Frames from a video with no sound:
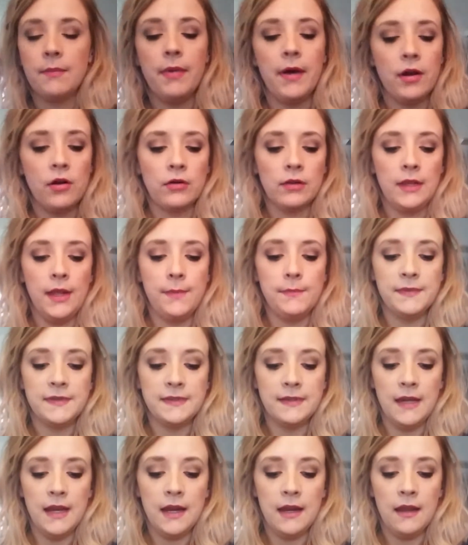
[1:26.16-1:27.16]
the Butter
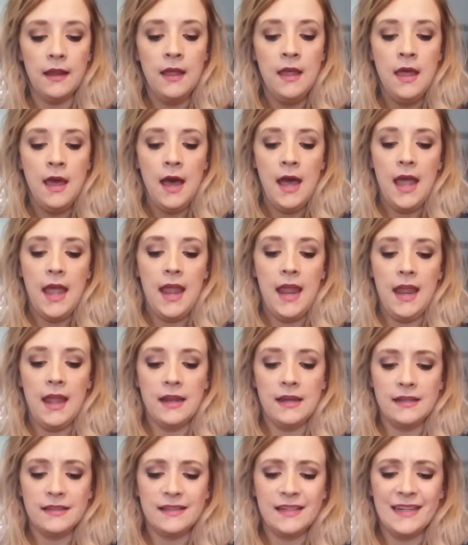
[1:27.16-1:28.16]
Lipstick,
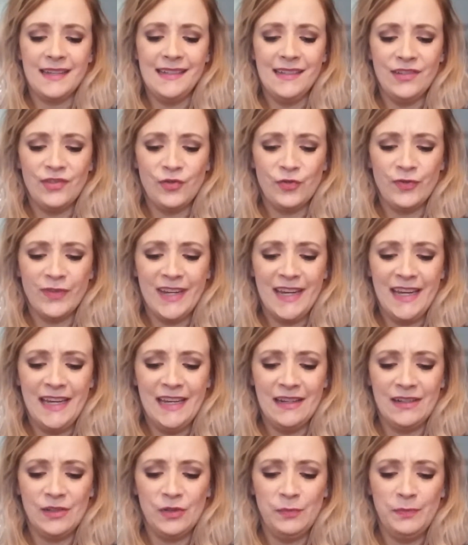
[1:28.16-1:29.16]
and it's kind of
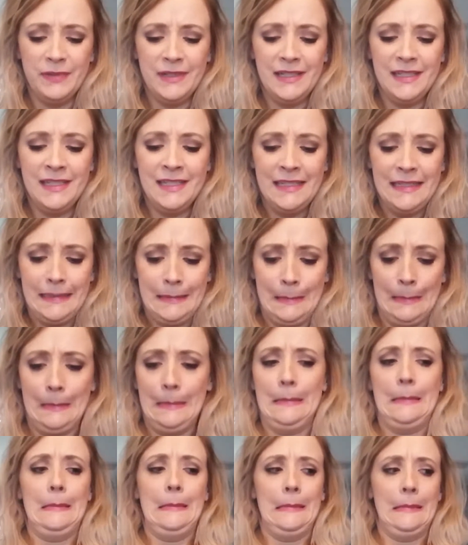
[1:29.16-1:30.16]
tricky to open.
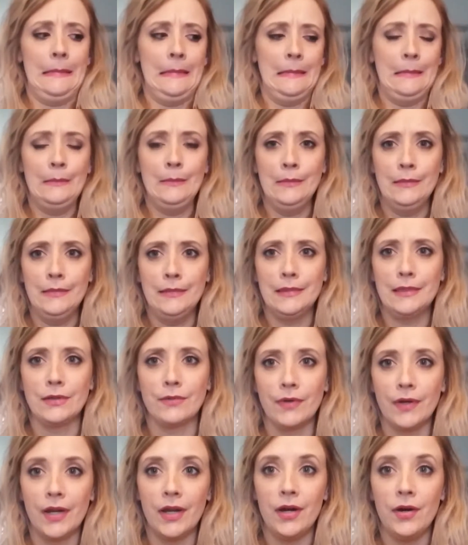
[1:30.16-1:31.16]
Ugh,
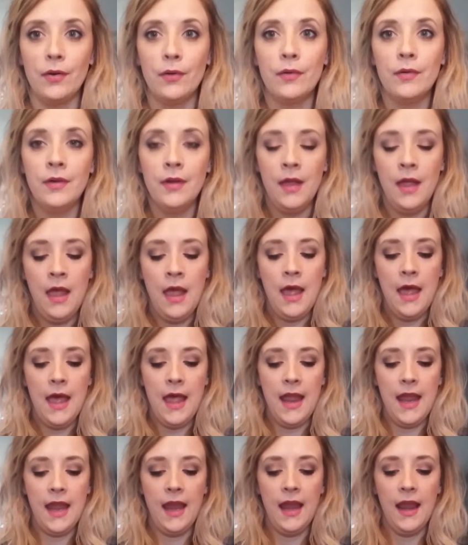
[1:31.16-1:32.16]
there we go
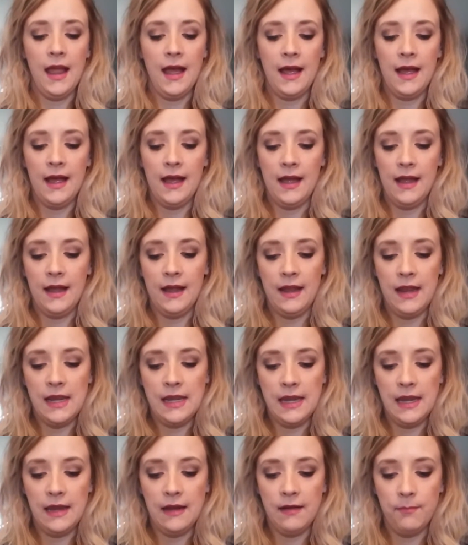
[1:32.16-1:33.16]

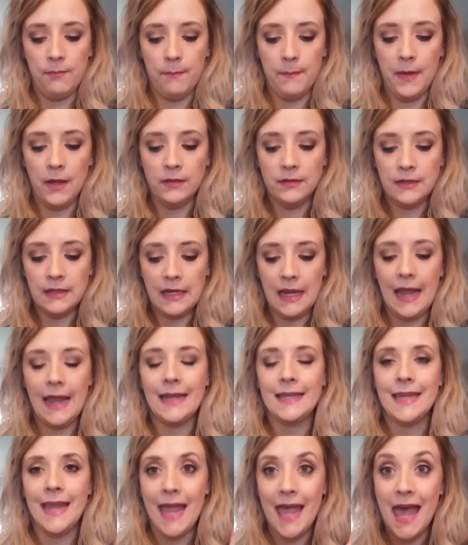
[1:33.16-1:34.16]
and it melted
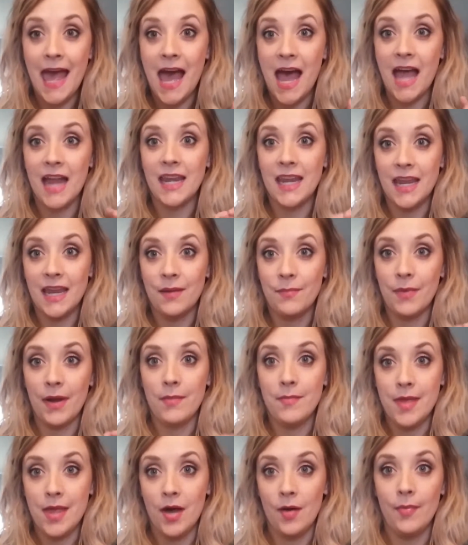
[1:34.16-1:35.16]
a tad in
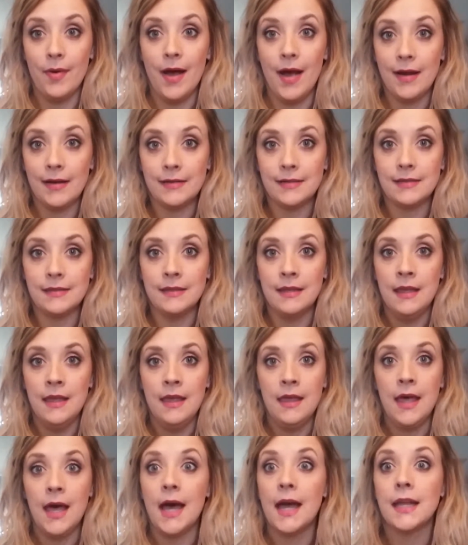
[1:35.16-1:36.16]
my mailbox.
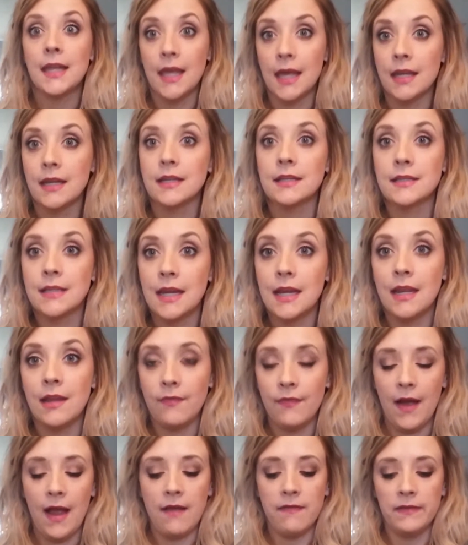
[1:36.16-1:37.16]
Again, it's
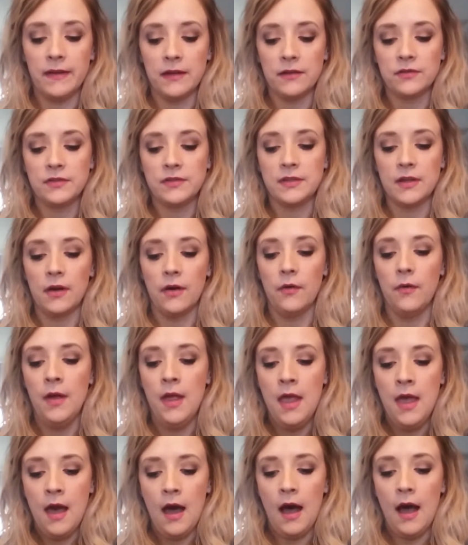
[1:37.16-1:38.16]
85 here. So
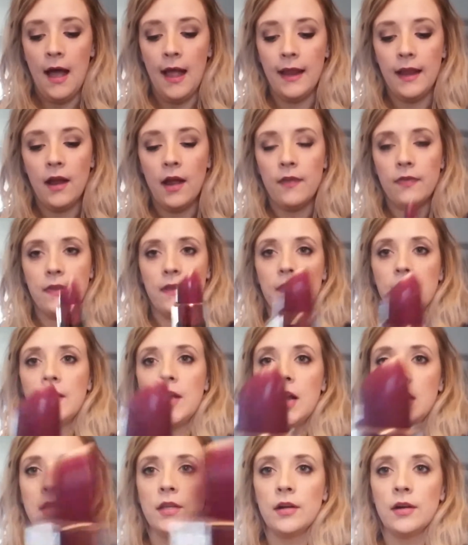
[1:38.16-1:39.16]
I got this
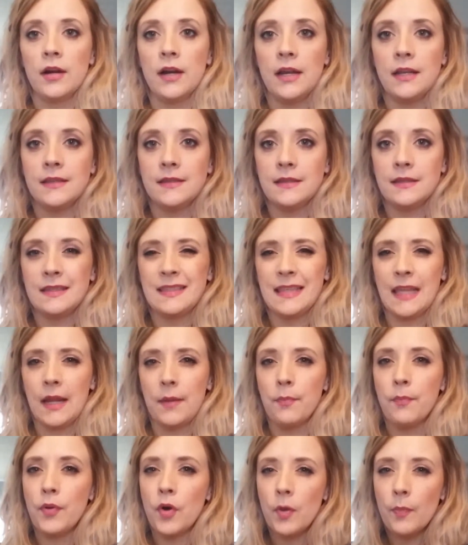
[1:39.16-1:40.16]
color. It's this
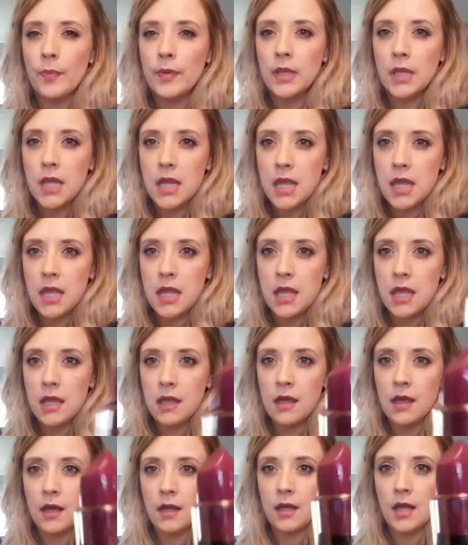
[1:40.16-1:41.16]
like
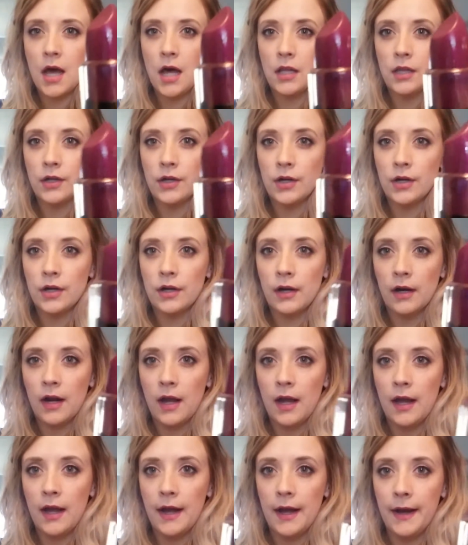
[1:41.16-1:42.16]
purpley
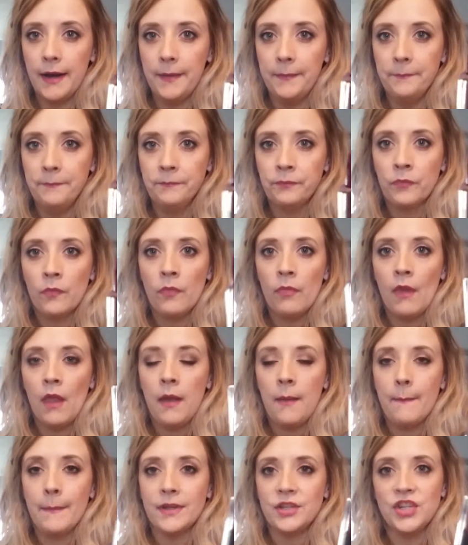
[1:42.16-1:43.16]
color, um,
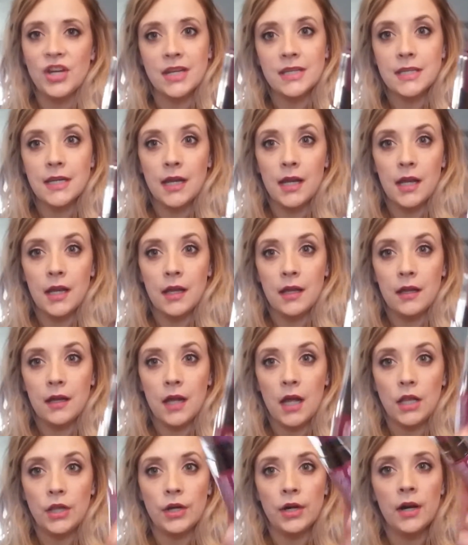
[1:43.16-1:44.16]
magenta
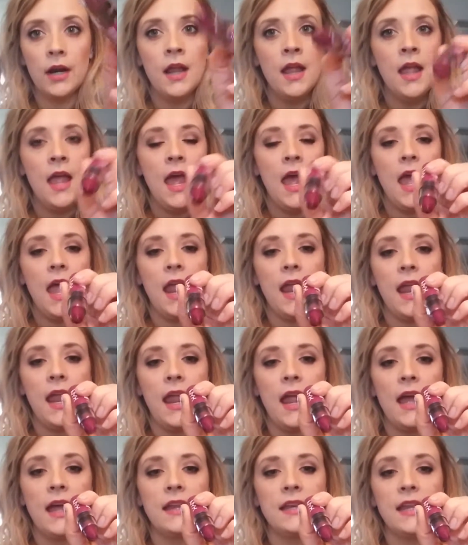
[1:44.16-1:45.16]
color,
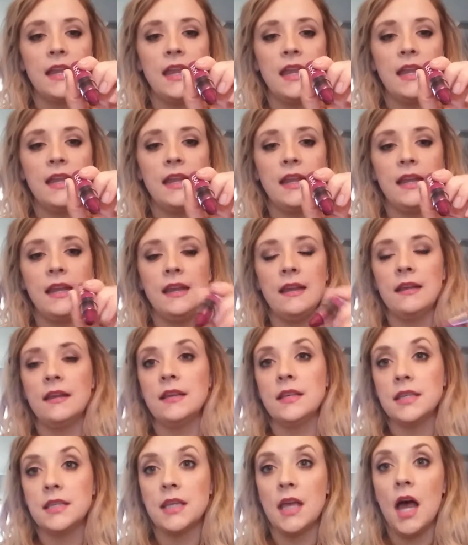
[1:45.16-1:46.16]
and it
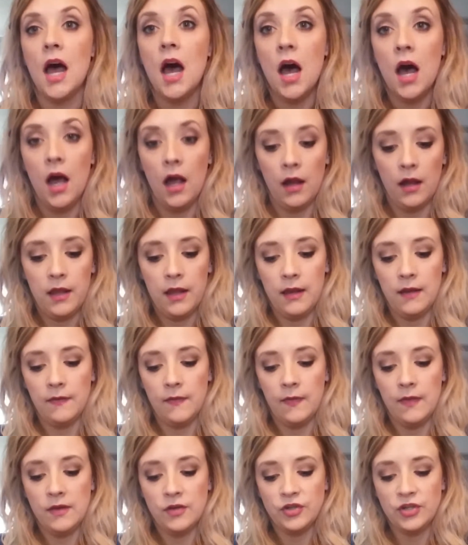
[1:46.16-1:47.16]
is Hunk
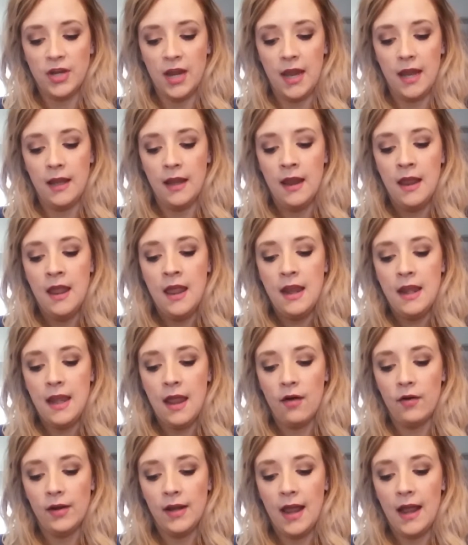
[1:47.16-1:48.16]
is the shade.
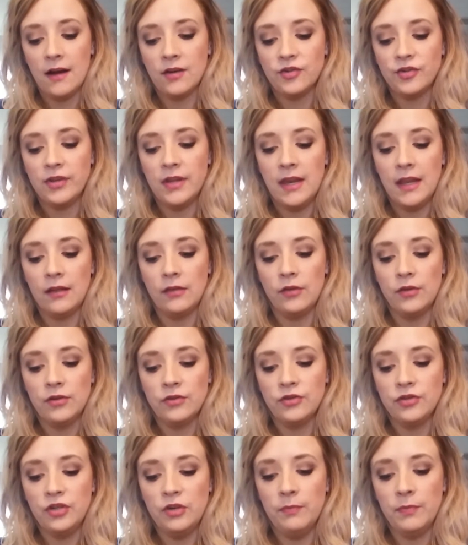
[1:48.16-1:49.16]
Now it actually, it
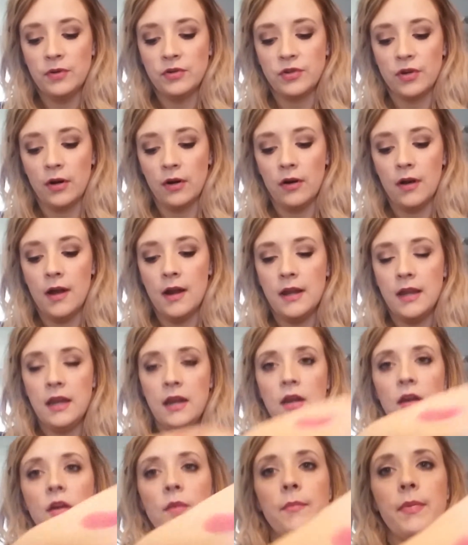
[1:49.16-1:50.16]
looks super dark on
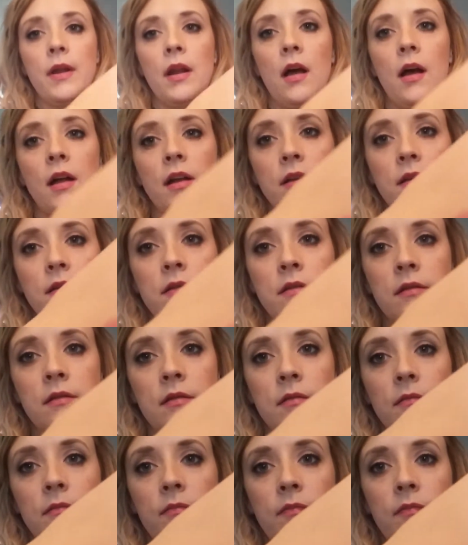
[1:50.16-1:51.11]
here, but on